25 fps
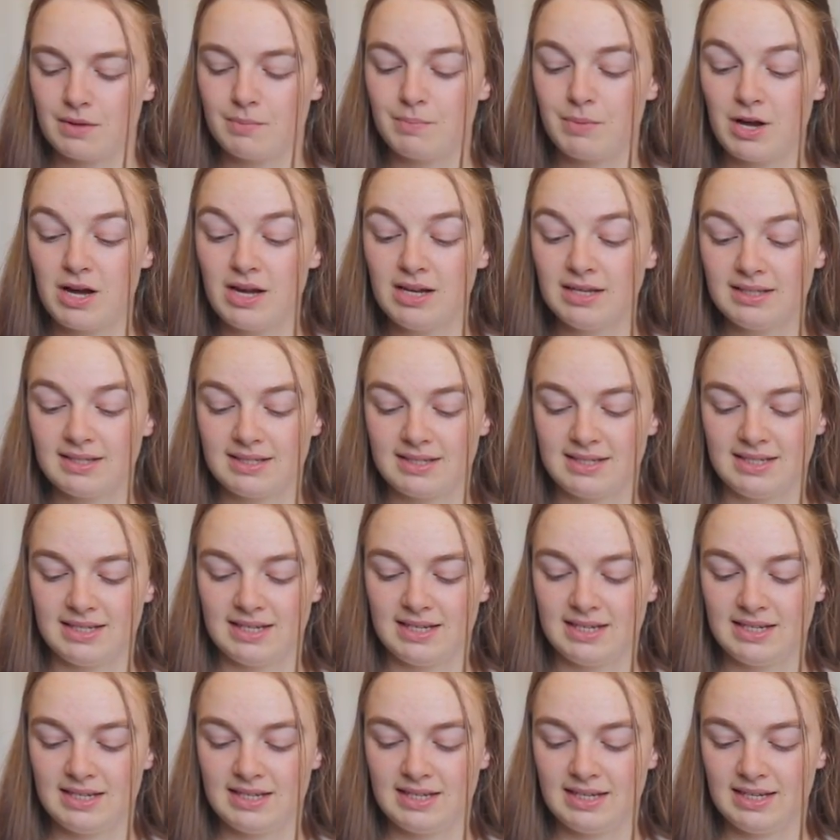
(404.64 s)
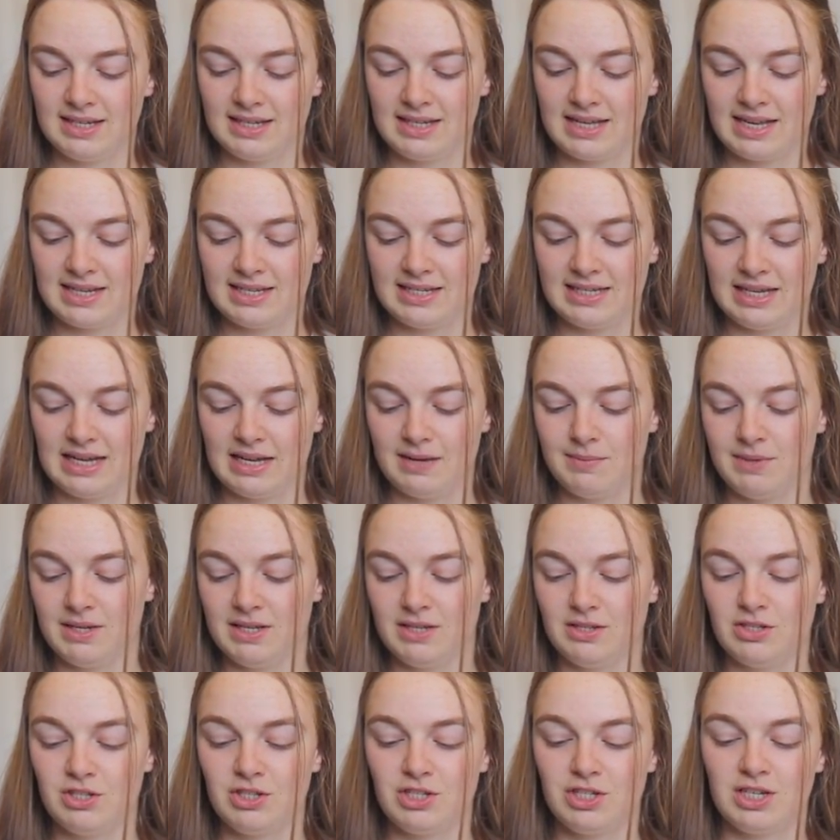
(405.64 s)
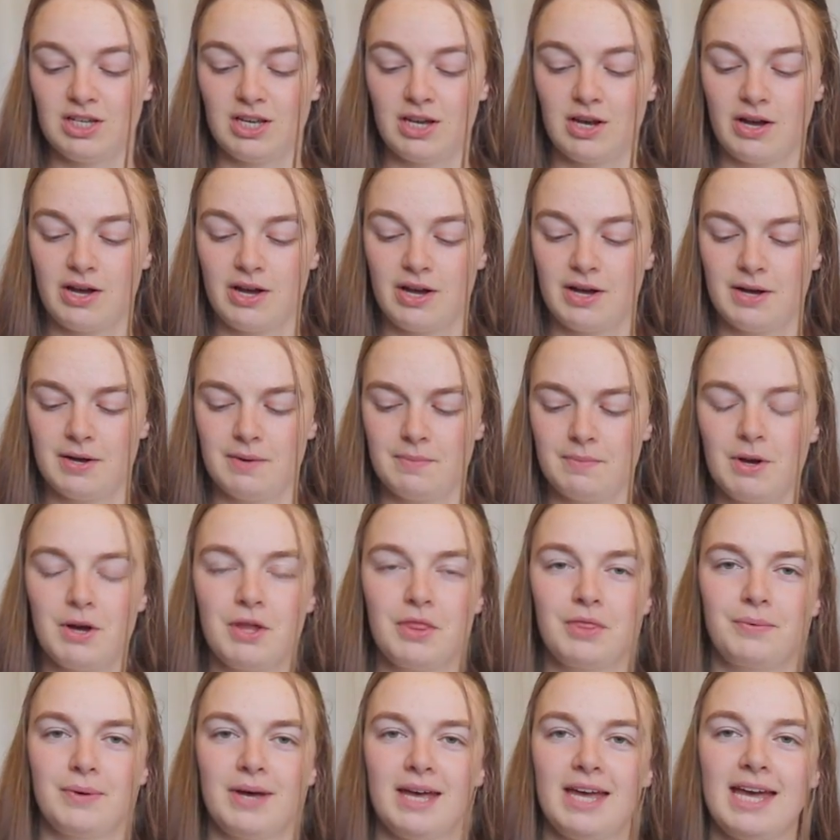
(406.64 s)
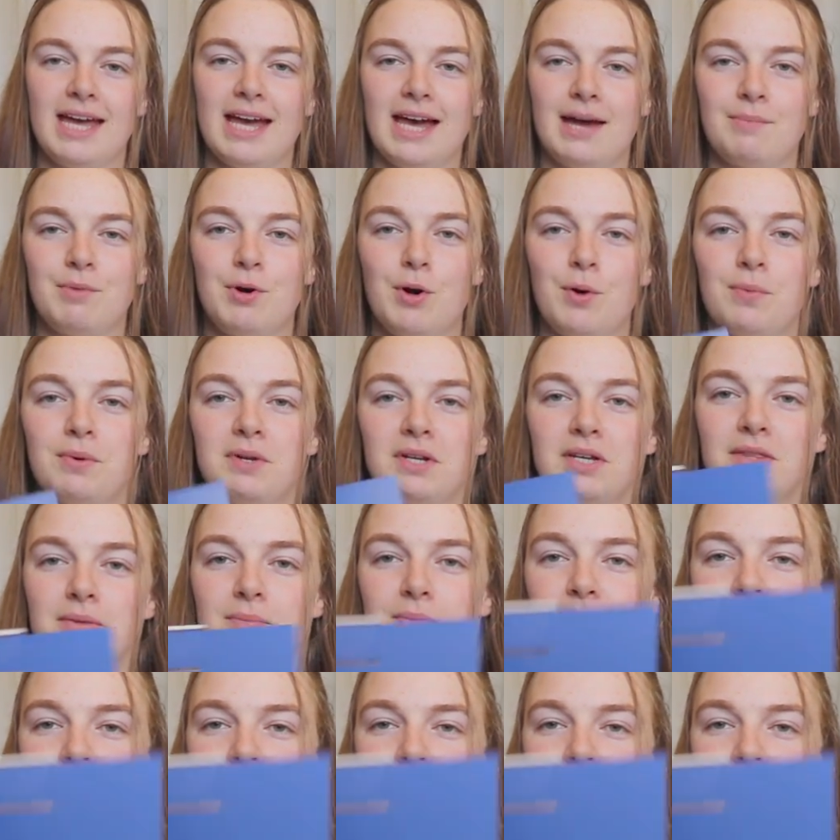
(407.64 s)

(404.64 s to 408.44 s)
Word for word: the box did get damaged um, on the way. I'm opening the